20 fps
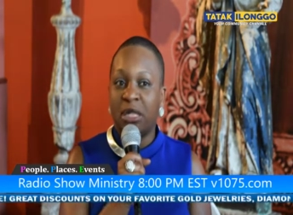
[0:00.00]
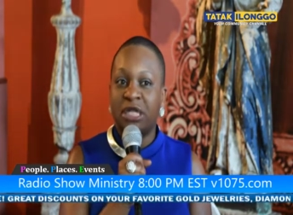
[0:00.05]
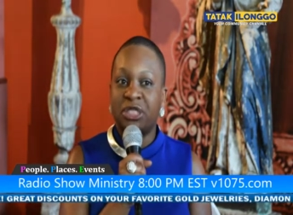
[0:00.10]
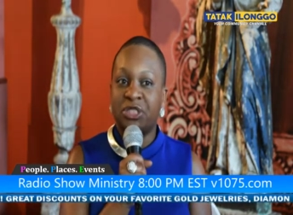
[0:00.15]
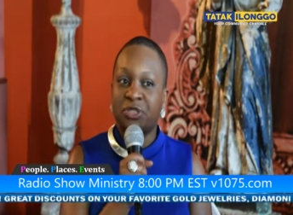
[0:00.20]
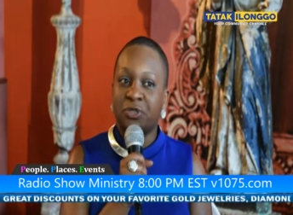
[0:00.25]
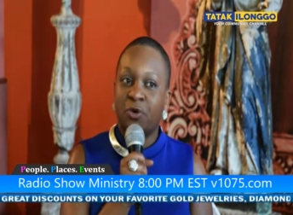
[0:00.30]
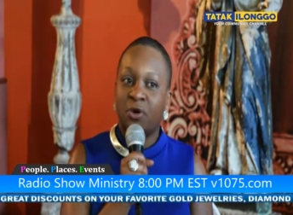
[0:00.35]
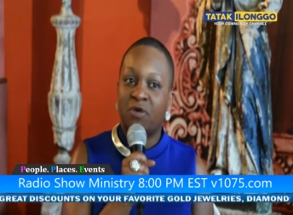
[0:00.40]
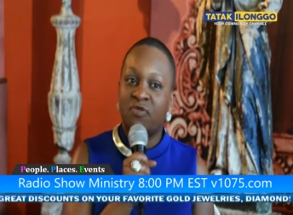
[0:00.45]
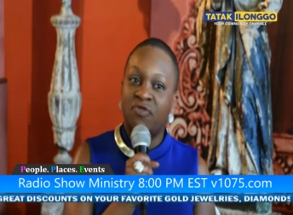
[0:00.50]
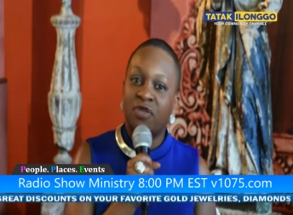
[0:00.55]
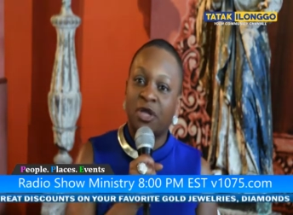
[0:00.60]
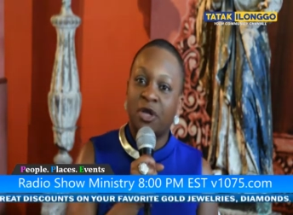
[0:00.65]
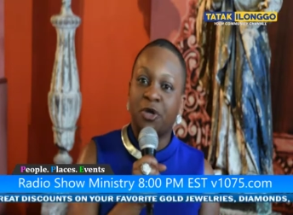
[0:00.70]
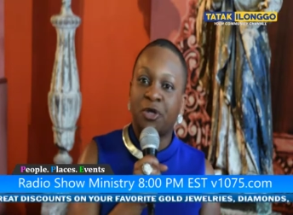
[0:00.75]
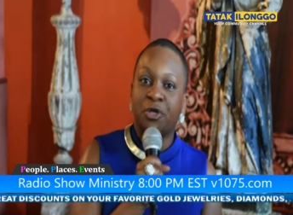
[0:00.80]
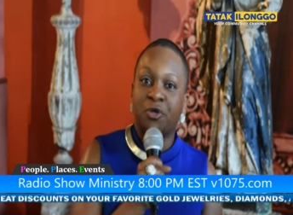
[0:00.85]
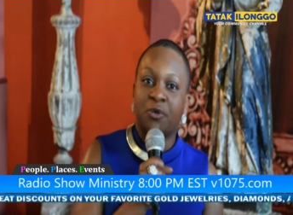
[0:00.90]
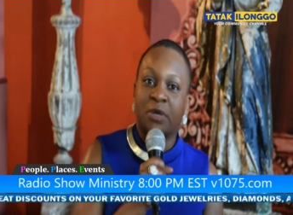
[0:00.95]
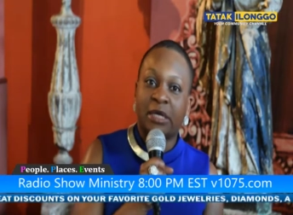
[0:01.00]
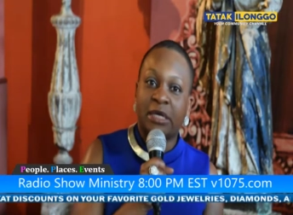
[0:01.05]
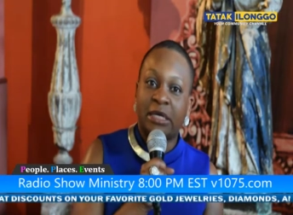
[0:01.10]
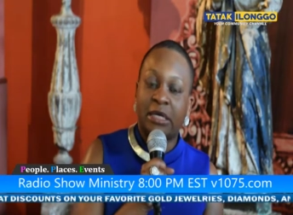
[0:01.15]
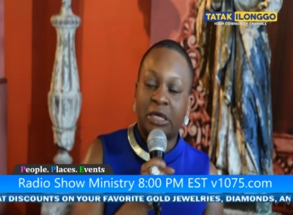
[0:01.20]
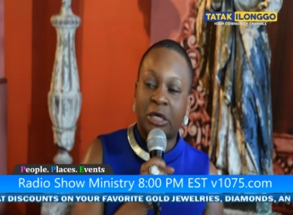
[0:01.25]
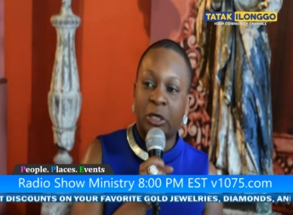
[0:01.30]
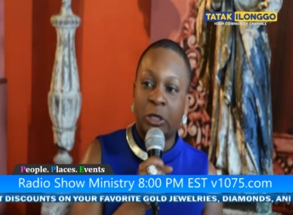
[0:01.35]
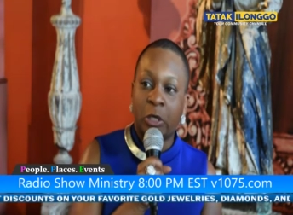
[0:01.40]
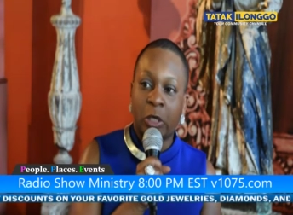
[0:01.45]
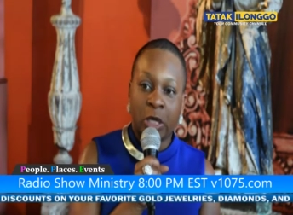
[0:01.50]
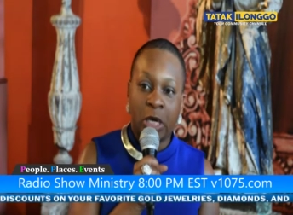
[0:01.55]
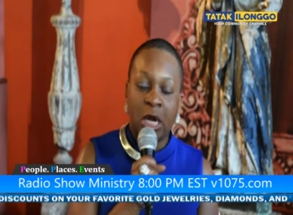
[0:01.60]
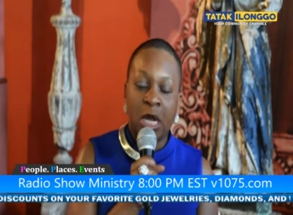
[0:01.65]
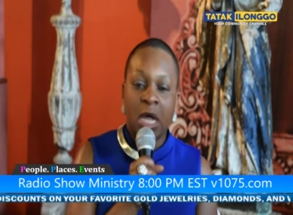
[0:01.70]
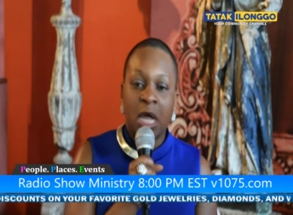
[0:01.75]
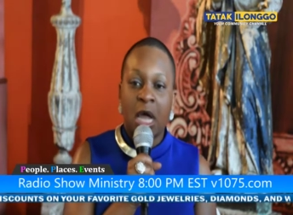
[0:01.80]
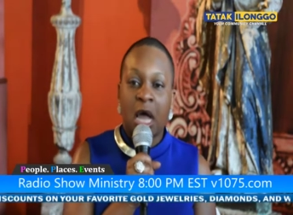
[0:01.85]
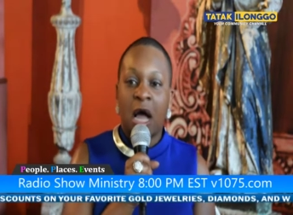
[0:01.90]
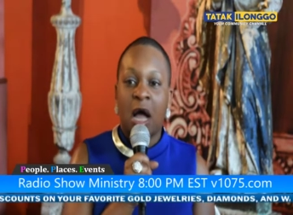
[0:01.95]
And so on there, you will hear
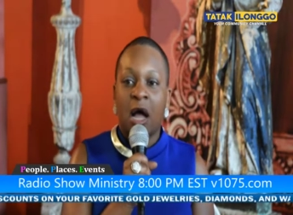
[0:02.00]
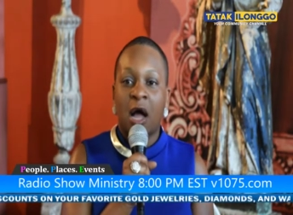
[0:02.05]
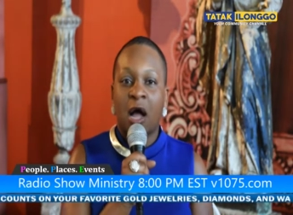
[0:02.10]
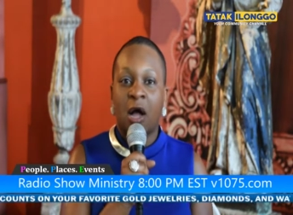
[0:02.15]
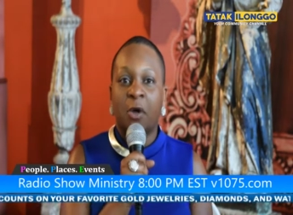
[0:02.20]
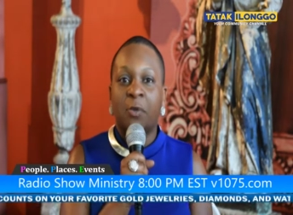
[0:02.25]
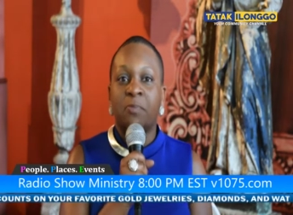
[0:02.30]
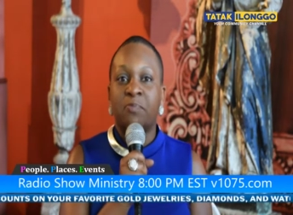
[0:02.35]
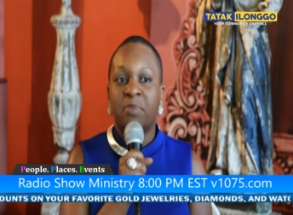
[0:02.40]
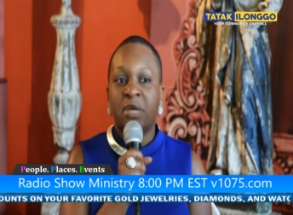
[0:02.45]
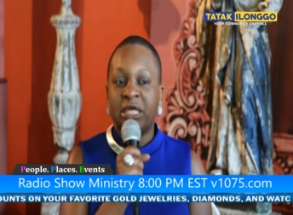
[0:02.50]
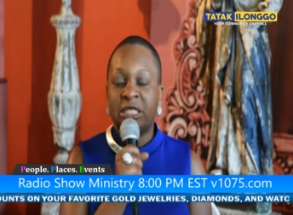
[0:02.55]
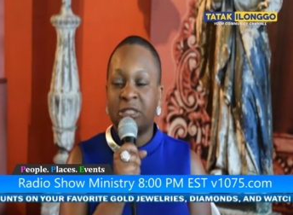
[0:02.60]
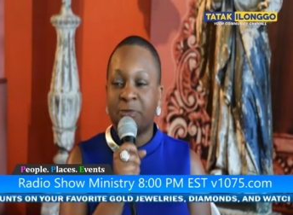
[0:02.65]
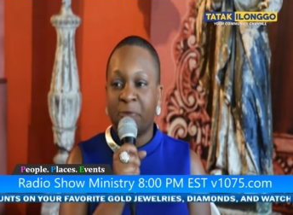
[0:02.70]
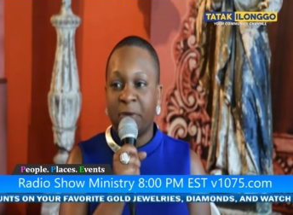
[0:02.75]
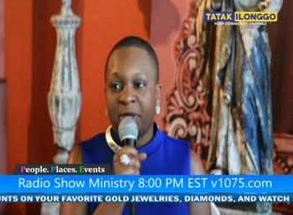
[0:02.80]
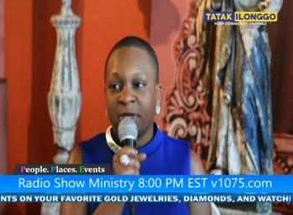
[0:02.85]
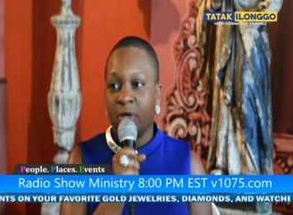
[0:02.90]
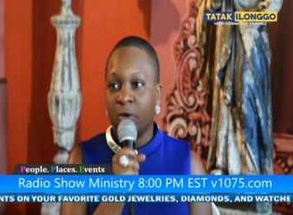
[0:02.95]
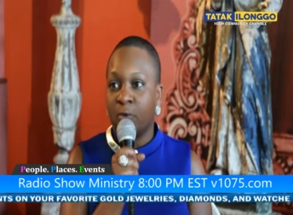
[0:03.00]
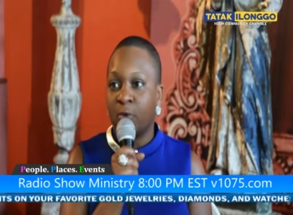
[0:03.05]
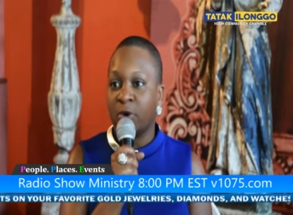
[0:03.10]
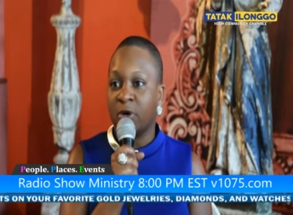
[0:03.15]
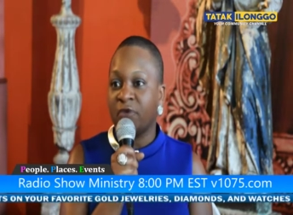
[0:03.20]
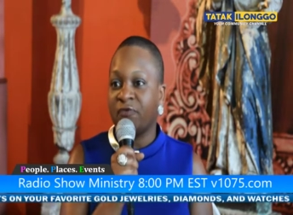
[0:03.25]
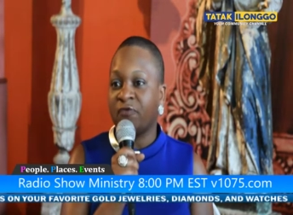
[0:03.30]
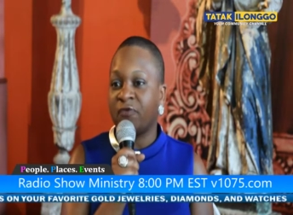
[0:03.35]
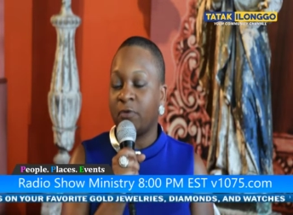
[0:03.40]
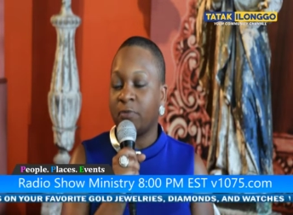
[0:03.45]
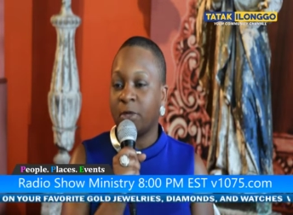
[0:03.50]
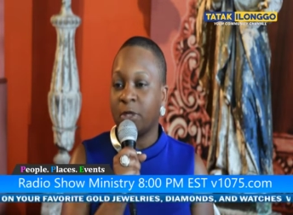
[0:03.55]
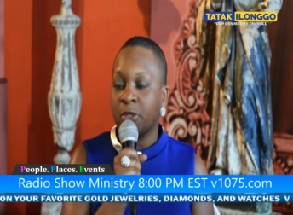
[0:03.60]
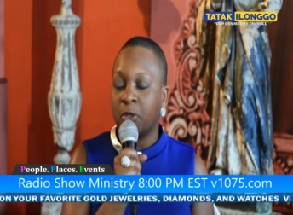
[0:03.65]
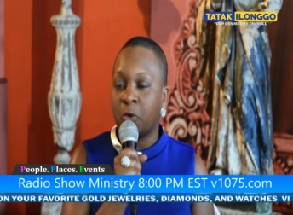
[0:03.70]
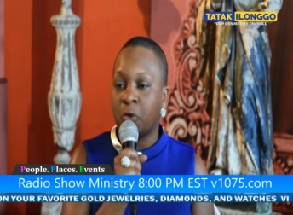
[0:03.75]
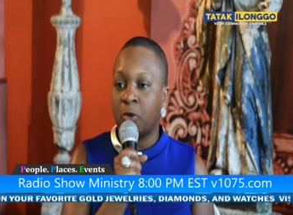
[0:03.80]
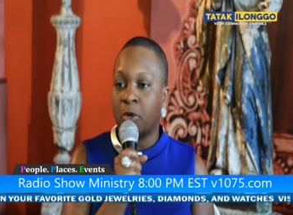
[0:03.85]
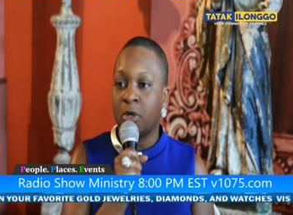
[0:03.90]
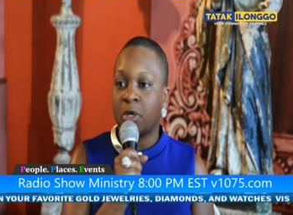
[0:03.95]
uh, me speaking a word from the
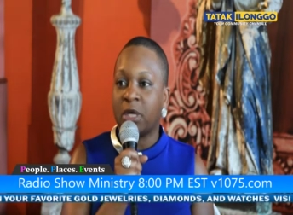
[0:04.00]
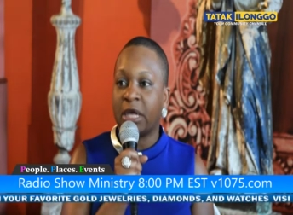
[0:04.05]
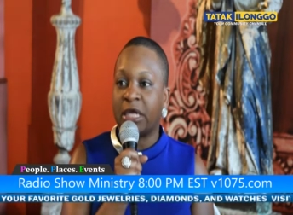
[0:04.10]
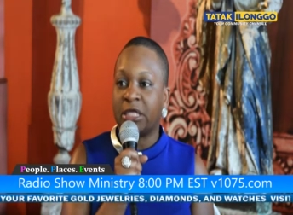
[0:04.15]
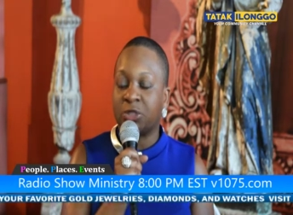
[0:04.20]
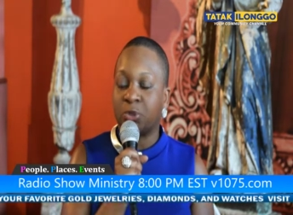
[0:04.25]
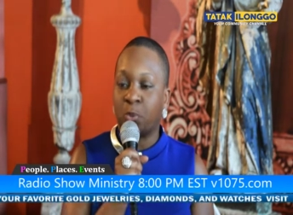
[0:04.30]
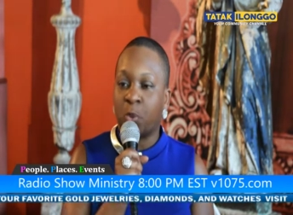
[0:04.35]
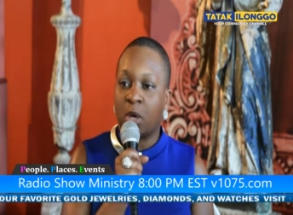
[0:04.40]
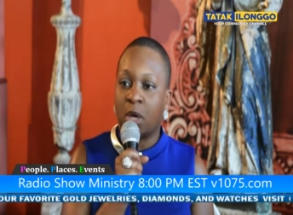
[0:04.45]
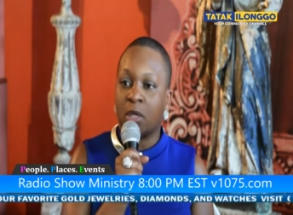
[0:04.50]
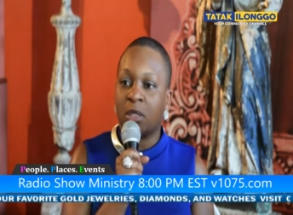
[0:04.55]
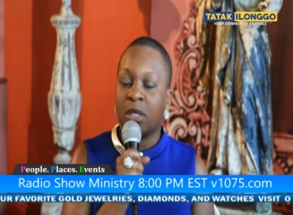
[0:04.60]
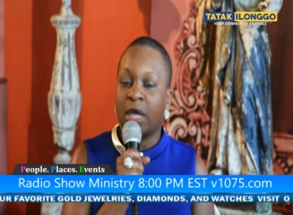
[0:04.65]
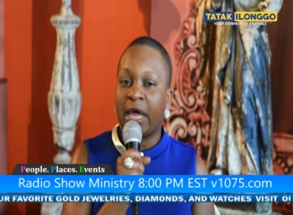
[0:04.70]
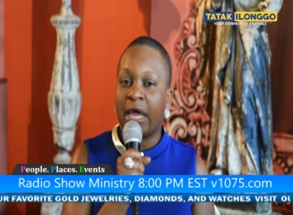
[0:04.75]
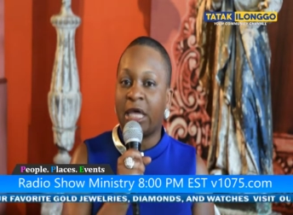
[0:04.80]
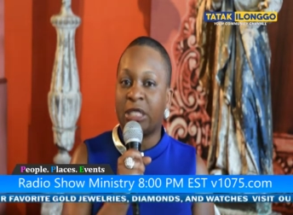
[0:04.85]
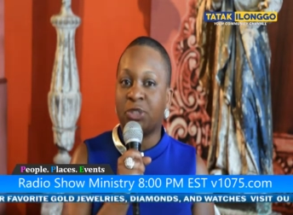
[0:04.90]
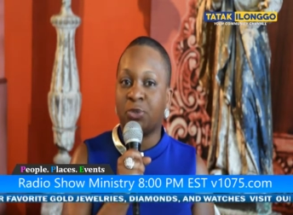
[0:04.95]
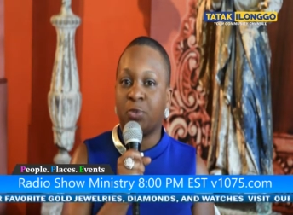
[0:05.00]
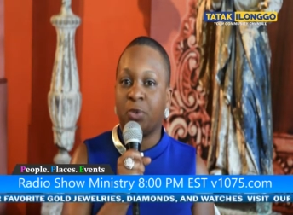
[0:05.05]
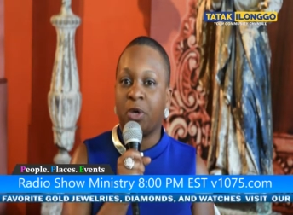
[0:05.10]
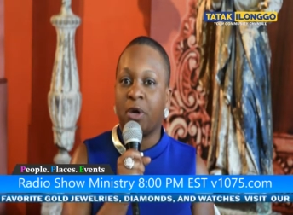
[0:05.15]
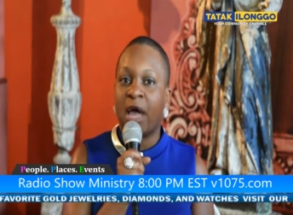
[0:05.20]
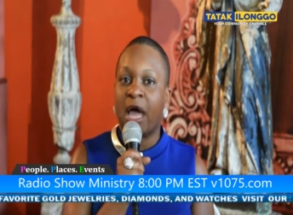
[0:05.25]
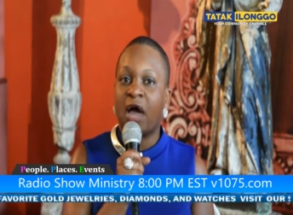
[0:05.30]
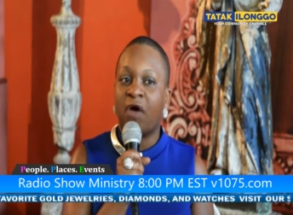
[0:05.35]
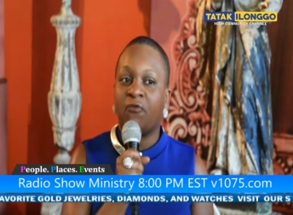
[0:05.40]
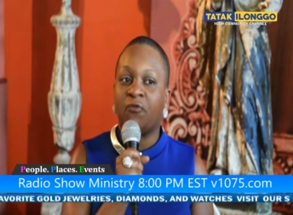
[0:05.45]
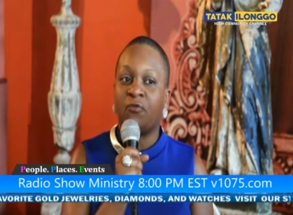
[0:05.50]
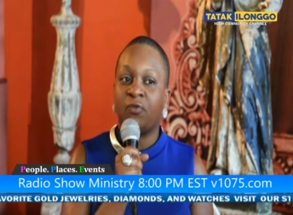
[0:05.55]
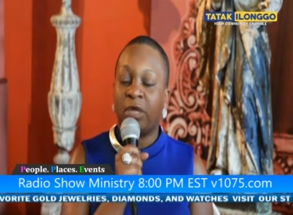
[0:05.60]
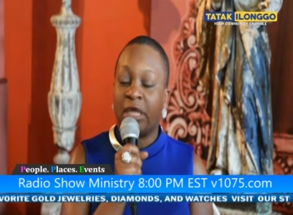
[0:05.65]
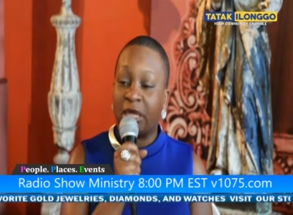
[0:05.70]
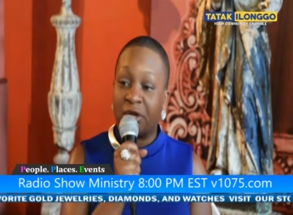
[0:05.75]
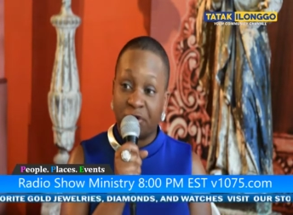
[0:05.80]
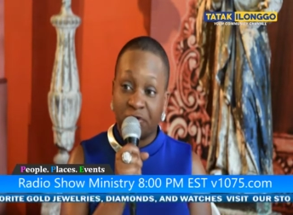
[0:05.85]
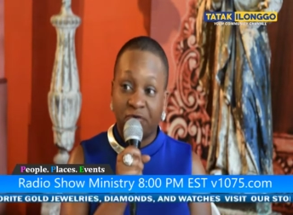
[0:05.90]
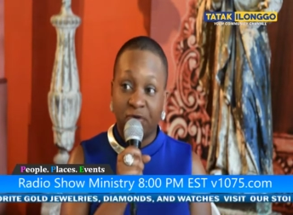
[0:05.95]
Lord, as well as we'll have we
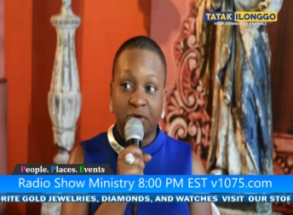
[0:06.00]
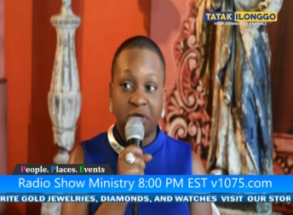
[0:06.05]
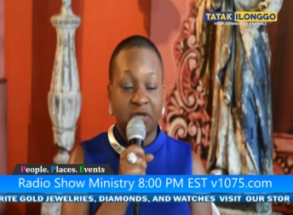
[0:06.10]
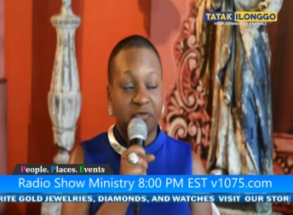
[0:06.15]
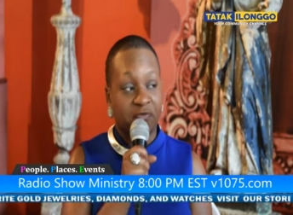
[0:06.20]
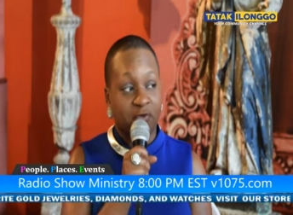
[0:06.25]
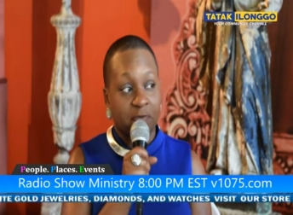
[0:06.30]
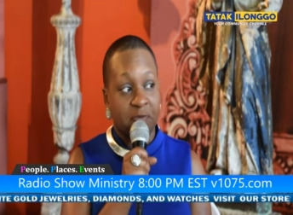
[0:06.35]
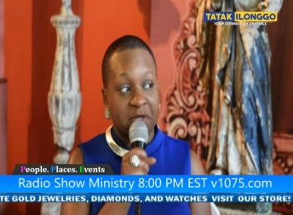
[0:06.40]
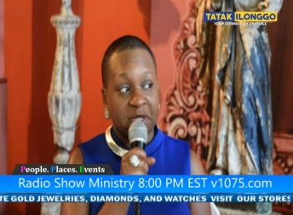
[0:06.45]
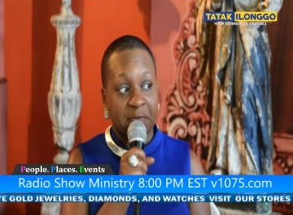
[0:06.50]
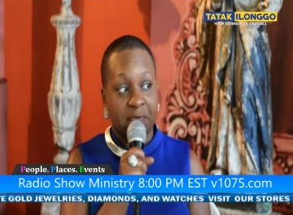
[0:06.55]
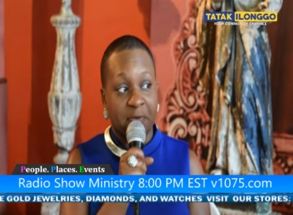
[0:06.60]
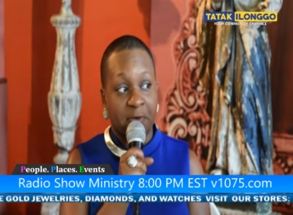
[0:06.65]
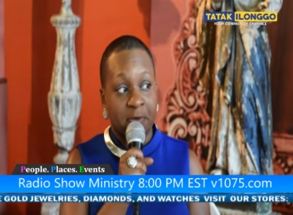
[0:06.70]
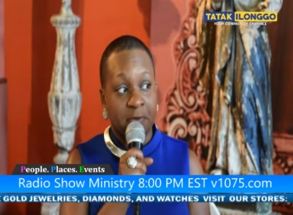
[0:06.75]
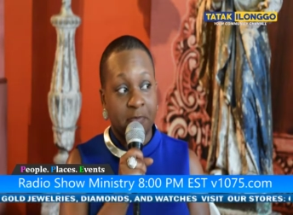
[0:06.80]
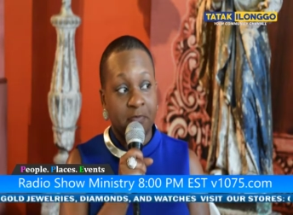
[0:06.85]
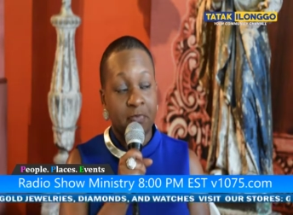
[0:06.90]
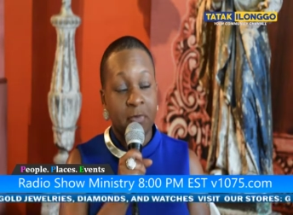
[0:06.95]
interview different people.